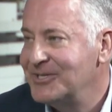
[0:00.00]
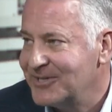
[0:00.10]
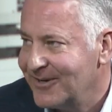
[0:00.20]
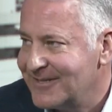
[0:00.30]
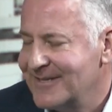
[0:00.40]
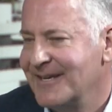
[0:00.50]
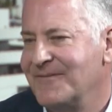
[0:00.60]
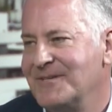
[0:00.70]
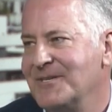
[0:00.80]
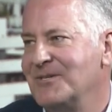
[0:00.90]
insurance that
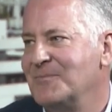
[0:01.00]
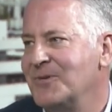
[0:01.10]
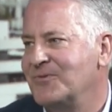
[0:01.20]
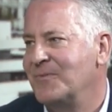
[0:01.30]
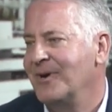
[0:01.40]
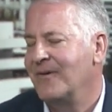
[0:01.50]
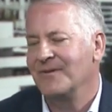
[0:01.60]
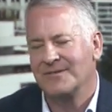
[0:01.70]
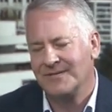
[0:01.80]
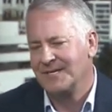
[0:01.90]
Physicians Mutual will be
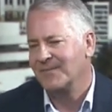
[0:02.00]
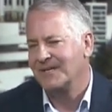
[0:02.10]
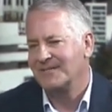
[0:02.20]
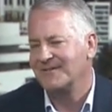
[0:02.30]
offering. So it's something